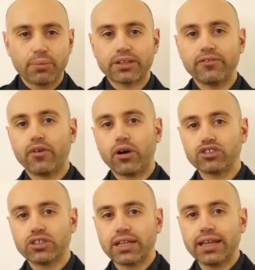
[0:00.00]
but
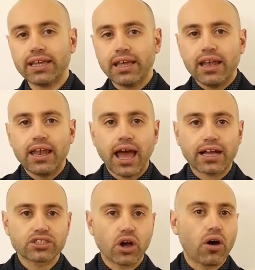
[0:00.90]
unfortunately
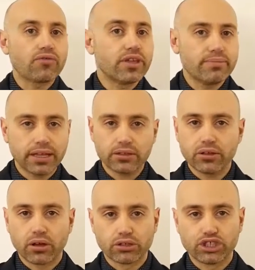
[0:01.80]
lacks of the
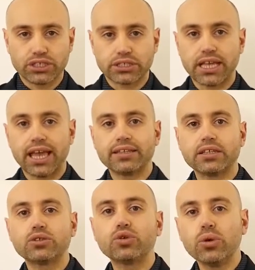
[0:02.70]
methodologies and
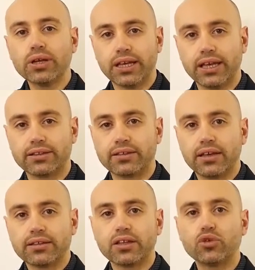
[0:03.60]
the toolkit
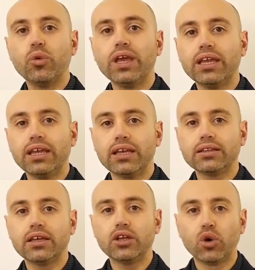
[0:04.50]
that we
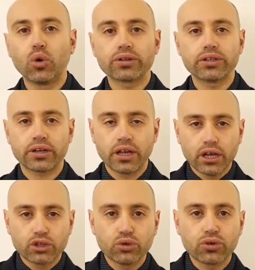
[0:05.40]
need in order
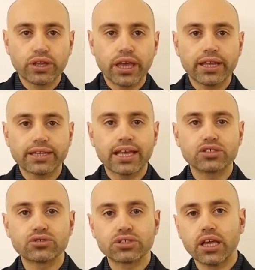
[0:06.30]
to create a
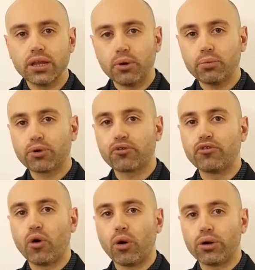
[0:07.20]
sustainable
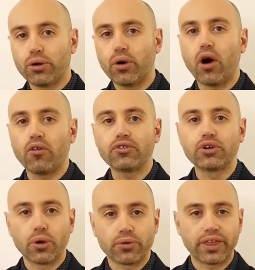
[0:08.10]
portfolio of
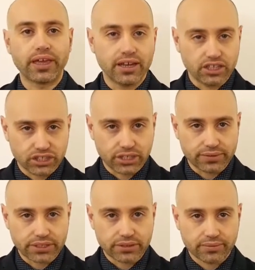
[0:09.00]
growth
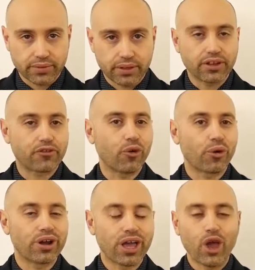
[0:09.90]
initiatives.
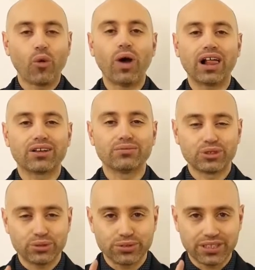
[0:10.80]
Therefore, welcome
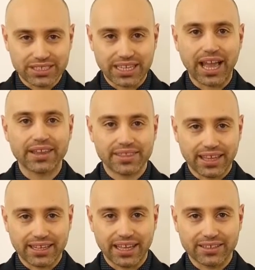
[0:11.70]
to design
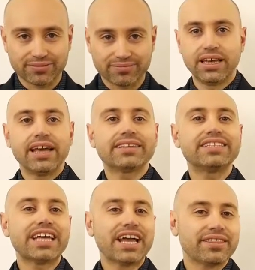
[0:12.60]
thinking.
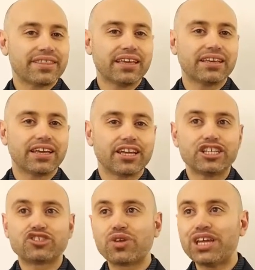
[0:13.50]
Design thinking
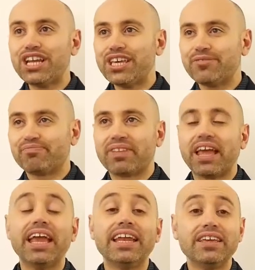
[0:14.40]
is really
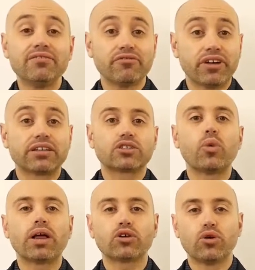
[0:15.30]
an infant
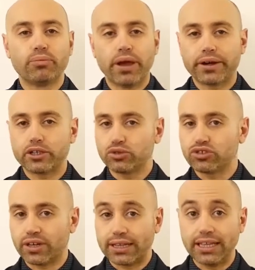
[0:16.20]
when compared to
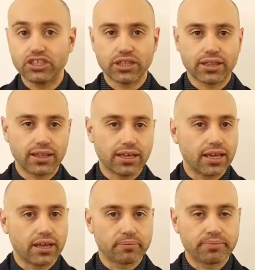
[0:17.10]
strategic
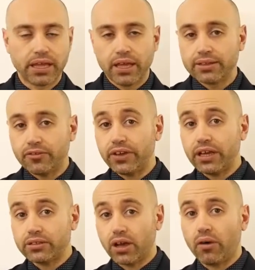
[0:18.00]
thinking. The
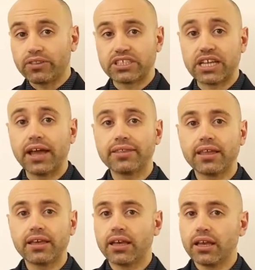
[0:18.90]
field of design
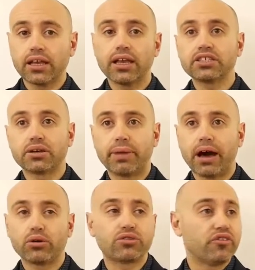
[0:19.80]
thinking is
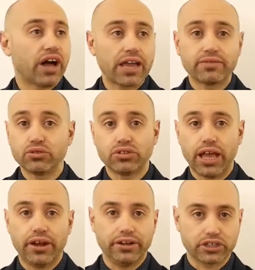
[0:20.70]
about 5 to
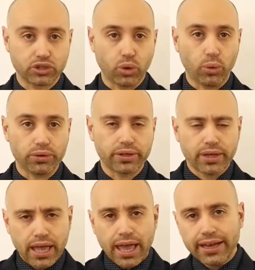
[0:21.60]
10 years old
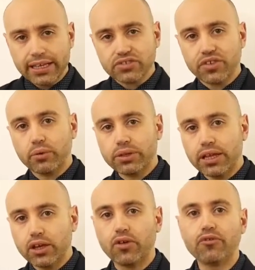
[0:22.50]
and is
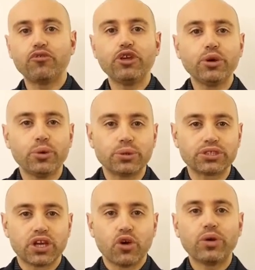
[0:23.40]
frequently
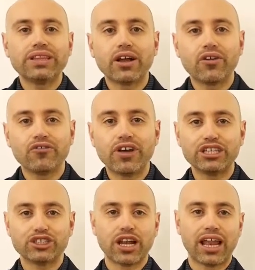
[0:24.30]
confused with the
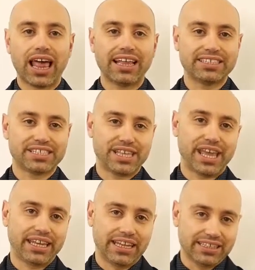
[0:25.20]
conventional
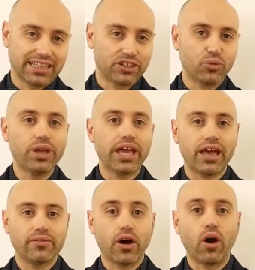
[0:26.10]
understanding that we
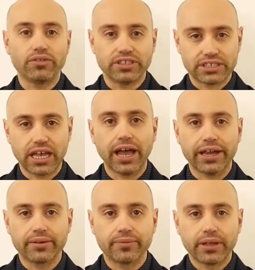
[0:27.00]
have of
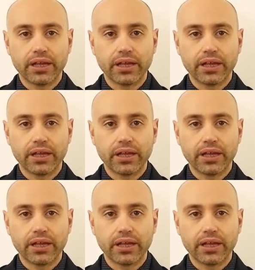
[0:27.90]
design,